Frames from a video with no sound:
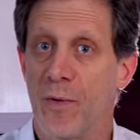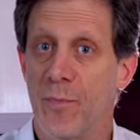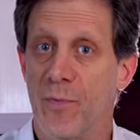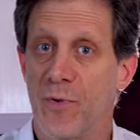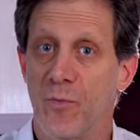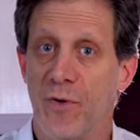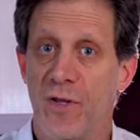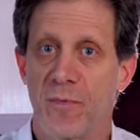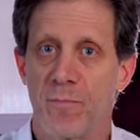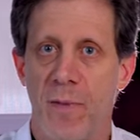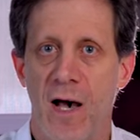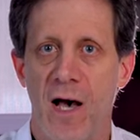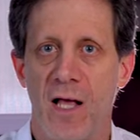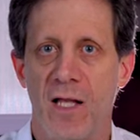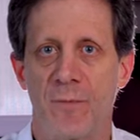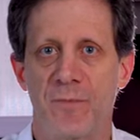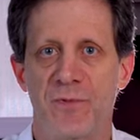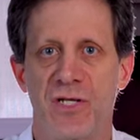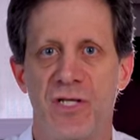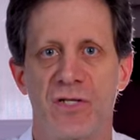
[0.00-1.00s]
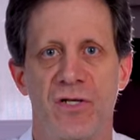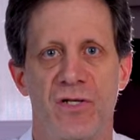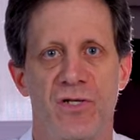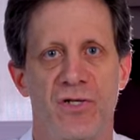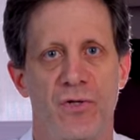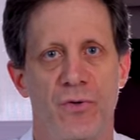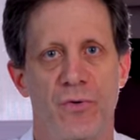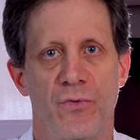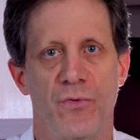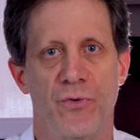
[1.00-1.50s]
women with polyps into
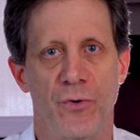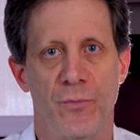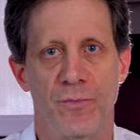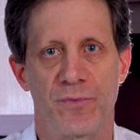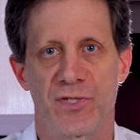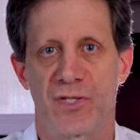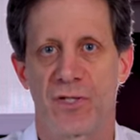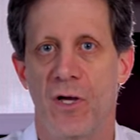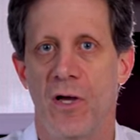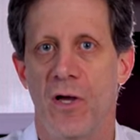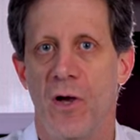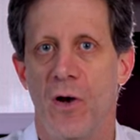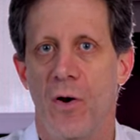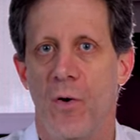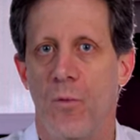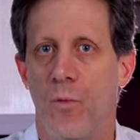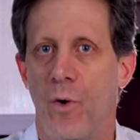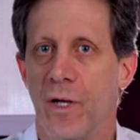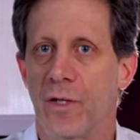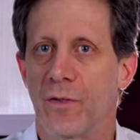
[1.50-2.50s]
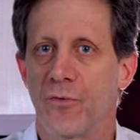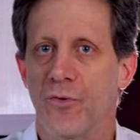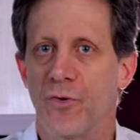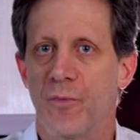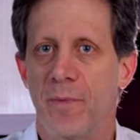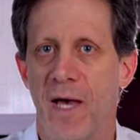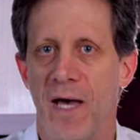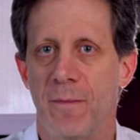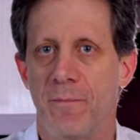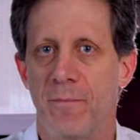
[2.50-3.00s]
two groups. One
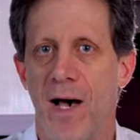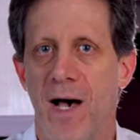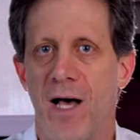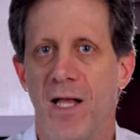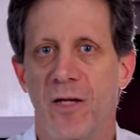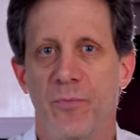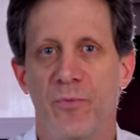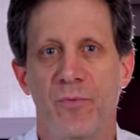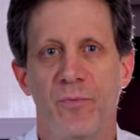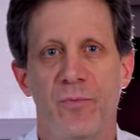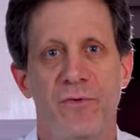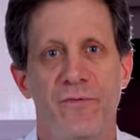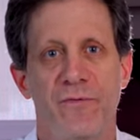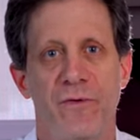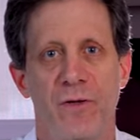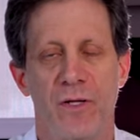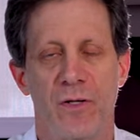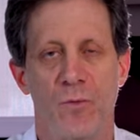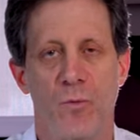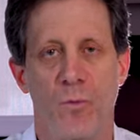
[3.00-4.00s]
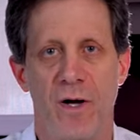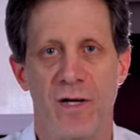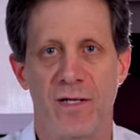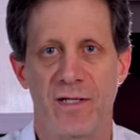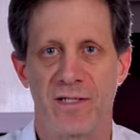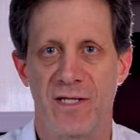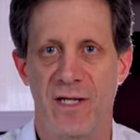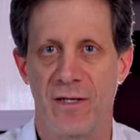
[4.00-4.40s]
group had polyp removal and one